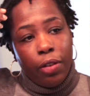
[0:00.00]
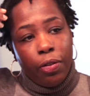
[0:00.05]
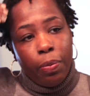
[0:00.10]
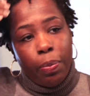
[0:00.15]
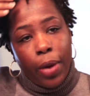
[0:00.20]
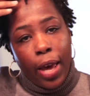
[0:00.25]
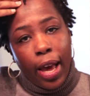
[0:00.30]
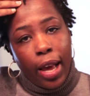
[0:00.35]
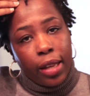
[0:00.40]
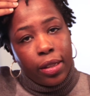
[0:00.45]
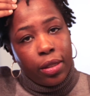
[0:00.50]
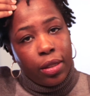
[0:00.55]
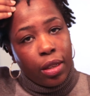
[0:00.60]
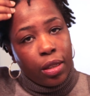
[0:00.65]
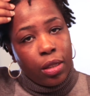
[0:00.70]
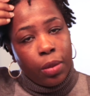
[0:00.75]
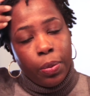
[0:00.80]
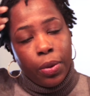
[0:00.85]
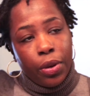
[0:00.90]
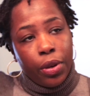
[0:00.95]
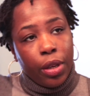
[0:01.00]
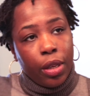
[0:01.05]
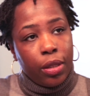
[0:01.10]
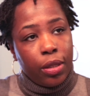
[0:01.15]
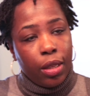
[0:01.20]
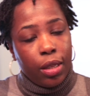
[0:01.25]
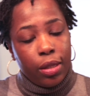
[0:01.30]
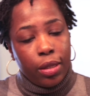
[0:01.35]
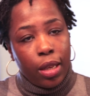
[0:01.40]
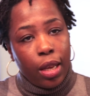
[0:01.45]
if past
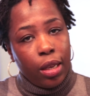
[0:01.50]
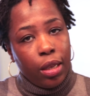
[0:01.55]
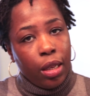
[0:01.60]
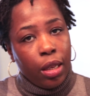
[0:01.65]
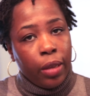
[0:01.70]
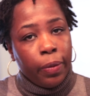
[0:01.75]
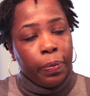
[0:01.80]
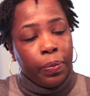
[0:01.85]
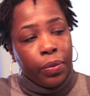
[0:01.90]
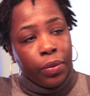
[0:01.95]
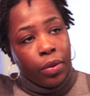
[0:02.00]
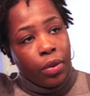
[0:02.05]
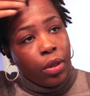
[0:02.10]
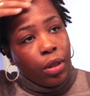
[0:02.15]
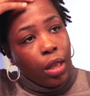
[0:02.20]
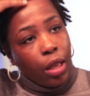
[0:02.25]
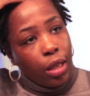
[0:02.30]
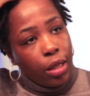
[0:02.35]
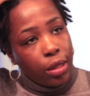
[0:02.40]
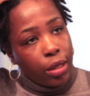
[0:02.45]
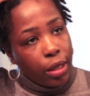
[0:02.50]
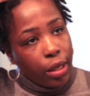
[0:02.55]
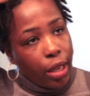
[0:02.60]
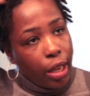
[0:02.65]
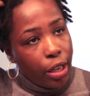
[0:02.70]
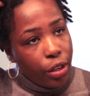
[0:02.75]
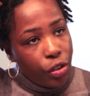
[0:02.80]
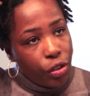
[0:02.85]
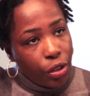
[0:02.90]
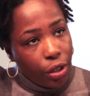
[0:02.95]
experience is any
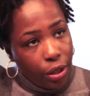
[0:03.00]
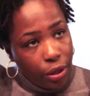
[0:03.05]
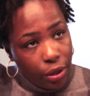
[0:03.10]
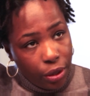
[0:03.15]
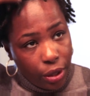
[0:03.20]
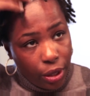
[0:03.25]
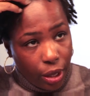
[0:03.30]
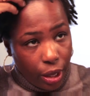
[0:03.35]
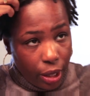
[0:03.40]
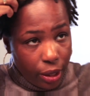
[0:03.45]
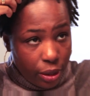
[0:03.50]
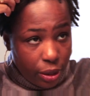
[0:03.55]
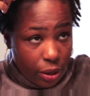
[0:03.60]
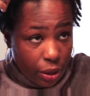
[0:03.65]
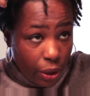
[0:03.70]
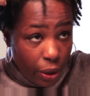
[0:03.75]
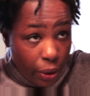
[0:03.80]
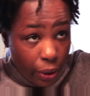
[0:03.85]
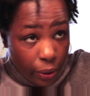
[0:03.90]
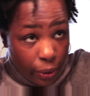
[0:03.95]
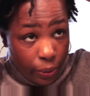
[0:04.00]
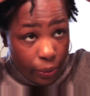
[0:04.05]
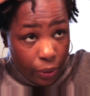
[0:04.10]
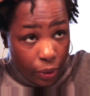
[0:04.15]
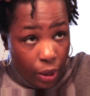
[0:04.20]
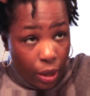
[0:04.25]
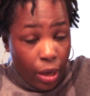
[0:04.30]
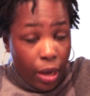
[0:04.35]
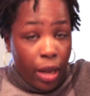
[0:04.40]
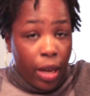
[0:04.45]
indication. And so
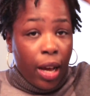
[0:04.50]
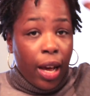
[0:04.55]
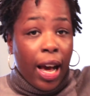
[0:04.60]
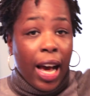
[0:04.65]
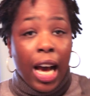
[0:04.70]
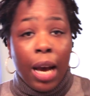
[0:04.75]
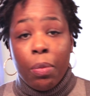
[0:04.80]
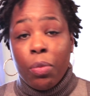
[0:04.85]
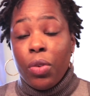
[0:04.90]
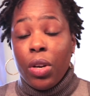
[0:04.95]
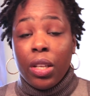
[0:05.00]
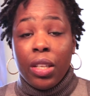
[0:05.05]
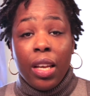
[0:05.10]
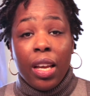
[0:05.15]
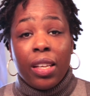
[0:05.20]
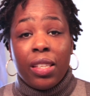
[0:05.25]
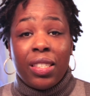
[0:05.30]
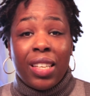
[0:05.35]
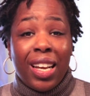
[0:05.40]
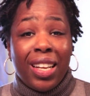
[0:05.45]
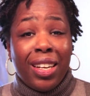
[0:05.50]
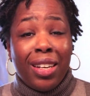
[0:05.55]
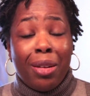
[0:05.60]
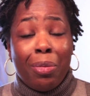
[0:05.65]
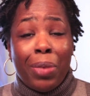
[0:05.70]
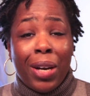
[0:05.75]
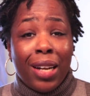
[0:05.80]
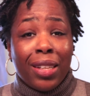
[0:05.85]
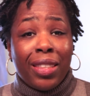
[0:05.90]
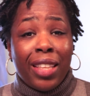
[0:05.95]
I'm really excited
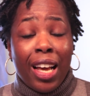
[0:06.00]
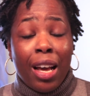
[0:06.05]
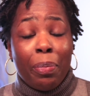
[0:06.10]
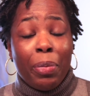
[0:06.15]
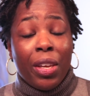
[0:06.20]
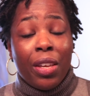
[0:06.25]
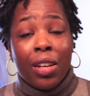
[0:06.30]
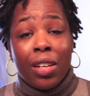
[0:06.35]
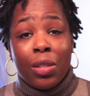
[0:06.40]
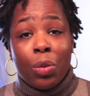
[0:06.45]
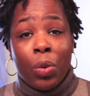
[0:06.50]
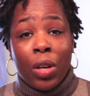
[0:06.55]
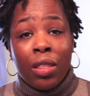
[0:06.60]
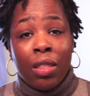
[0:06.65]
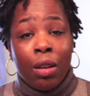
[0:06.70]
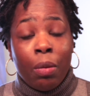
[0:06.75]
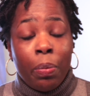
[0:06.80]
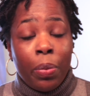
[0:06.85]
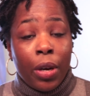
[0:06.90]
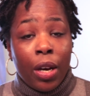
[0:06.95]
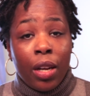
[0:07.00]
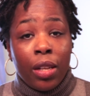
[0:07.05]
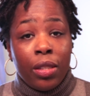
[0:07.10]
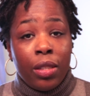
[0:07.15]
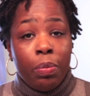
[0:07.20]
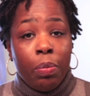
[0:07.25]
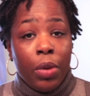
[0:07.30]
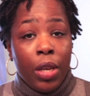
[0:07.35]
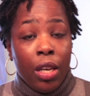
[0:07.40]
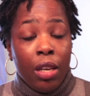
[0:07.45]
about that because what the
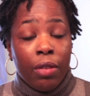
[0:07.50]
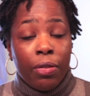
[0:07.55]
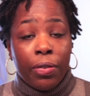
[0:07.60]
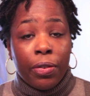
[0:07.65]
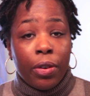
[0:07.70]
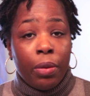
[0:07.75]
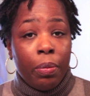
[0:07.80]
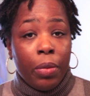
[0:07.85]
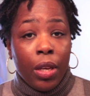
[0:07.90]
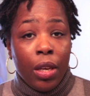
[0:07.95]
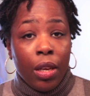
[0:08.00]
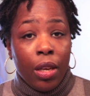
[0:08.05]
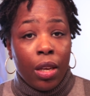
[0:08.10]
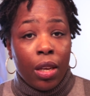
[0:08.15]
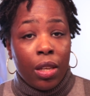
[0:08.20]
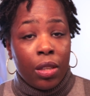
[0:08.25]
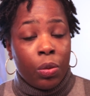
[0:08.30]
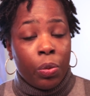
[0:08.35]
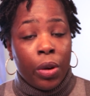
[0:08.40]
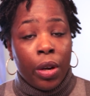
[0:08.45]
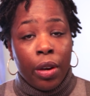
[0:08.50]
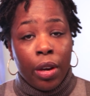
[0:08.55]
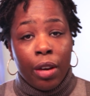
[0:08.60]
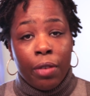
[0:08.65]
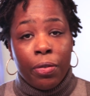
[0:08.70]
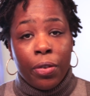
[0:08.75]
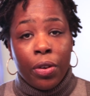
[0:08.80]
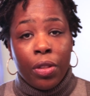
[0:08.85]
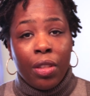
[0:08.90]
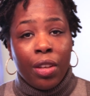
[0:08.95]
buds mean for me is
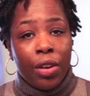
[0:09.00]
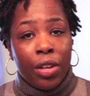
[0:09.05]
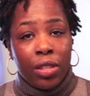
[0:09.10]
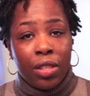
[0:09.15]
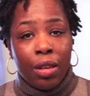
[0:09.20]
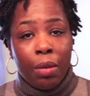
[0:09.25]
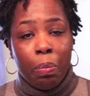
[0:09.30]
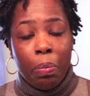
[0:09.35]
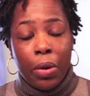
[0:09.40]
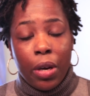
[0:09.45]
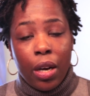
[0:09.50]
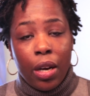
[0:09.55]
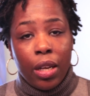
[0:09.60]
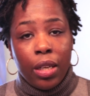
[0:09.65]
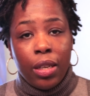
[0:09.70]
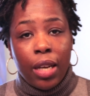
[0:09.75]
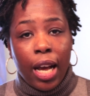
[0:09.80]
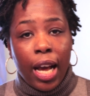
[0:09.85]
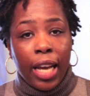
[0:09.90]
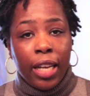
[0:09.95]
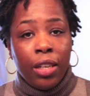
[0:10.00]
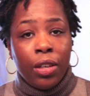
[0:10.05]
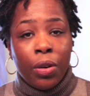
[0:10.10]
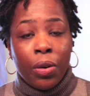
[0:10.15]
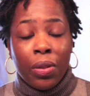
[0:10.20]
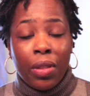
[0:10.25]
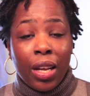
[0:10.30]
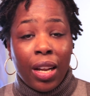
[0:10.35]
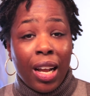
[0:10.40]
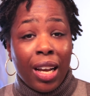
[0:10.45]
wherever there's a bud, I
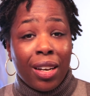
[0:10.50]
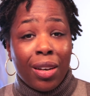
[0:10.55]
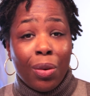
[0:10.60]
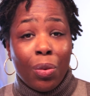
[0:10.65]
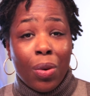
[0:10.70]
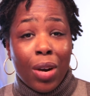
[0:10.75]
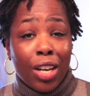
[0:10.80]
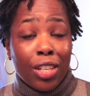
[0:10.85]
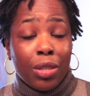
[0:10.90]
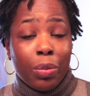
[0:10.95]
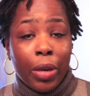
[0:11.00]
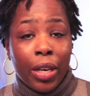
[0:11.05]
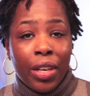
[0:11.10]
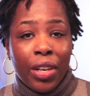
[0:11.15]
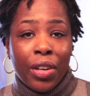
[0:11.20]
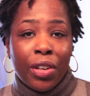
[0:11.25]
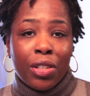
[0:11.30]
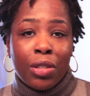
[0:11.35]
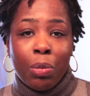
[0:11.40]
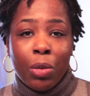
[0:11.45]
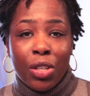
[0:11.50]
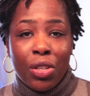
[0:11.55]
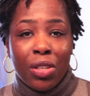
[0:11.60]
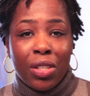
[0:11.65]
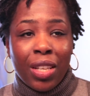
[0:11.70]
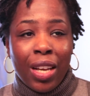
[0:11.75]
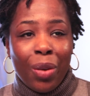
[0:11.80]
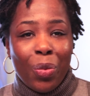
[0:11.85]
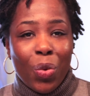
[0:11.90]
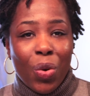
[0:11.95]
know that I could wash my hair as much
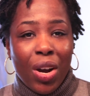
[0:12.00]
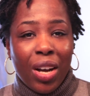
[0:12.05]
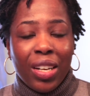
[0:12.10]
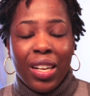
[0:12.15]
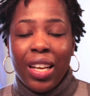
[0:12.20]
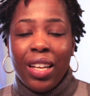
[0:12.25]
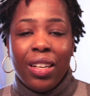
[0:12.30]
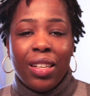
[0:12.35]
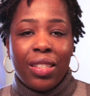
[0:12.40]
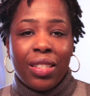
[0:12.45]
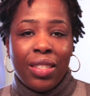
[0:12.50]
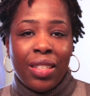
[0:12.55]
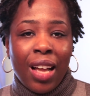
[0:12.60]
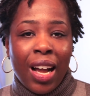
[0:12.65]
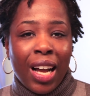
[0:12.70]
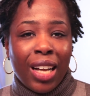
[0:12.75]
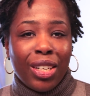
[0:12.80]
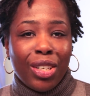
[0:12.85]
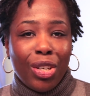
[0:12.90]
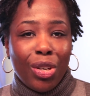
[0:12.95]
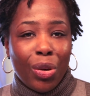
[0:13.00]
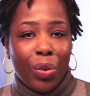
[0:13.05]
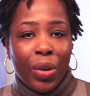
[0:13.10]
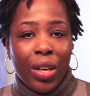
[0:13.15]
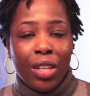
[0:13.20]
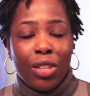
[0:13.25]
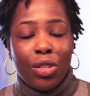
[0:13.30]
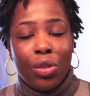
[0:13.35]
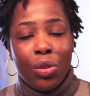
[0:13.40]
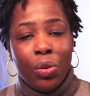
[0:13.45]
as I want and it's not
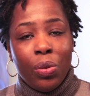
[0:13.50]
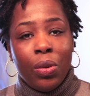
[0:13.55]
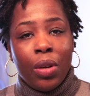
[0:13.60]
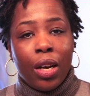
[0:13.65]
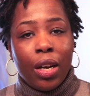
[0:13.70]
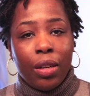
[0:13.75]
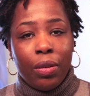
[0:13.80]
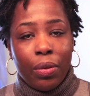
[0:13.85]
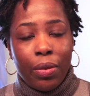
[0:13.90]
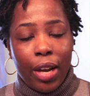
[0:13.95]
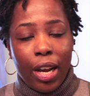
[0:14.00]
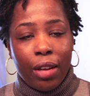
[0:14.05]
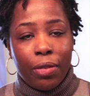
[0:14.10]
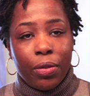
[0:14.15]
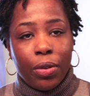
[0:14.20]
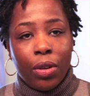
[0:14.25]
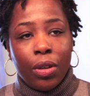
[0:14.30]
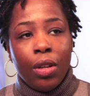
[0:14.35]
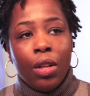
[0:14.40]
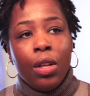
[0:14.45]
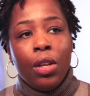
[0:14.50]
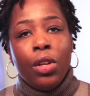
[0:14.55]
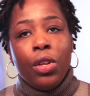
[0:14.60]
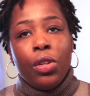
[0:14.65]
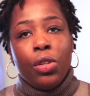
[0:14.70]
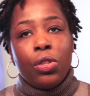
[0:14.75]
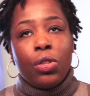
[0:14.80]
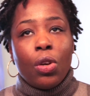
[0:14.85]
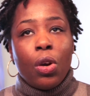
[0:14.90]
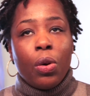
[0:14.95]
going to unravel.
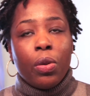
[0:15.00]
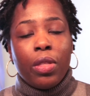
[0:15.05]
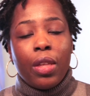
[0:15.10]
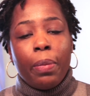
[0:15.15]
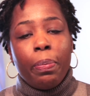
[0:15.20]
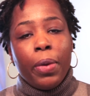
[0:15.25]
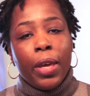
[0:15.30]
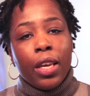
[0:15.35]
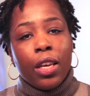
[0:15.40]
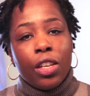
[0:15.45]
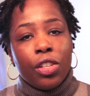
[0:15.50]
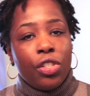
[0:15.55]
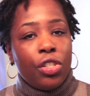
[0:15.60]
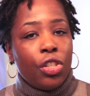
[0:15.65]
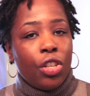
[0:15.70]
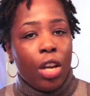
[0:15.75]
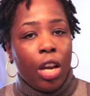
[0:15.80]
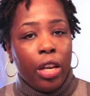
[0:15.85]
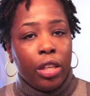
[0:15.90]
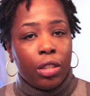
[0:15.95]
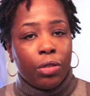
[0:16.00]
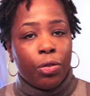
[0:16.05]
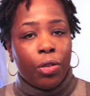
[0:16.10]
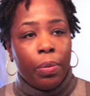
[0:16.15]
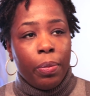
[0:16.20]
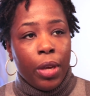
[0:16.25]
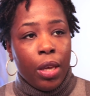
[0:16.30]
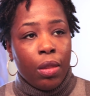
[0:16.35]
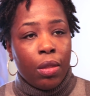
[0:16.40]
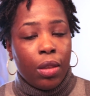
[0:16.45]
So the biggest change
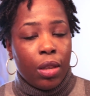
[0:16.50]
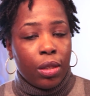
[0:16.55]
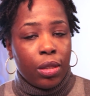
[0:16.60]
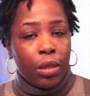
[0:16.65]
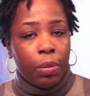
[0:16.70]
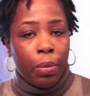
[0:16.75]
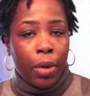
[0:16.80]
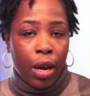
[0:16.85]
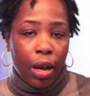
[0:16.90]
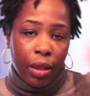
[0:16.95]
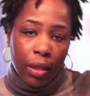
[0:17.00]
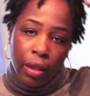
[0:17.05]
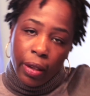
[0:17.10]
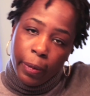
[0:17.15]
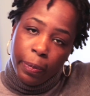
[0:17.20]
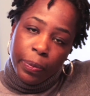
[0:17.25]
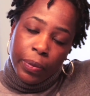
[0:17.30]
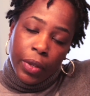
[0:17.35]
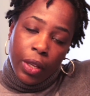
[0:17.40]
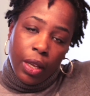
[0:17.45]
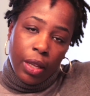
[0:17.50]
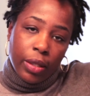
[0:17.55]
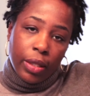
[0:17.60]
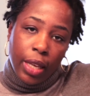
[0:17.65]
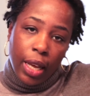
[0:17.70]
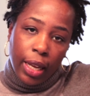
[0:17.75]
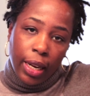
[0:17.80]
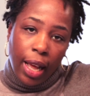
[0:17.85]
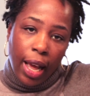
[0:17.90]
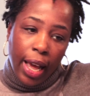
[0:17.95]
for me this month is
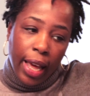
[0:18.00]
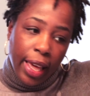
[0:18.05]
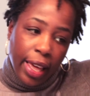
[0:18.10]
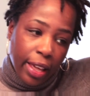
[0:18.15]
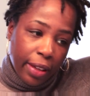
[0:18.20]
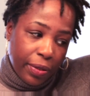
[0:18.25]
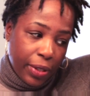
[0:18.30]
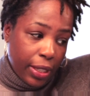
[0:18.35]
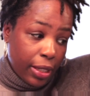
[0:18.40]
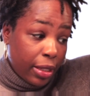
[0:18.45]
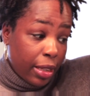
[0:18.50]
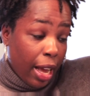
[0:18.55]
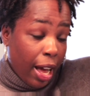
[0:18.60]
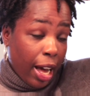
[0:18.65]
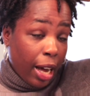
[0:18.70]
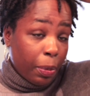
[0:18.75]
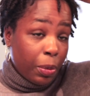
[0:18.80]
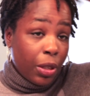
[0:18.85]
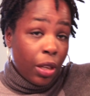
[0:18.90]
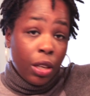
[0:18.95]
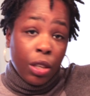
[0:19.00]
that I have stopped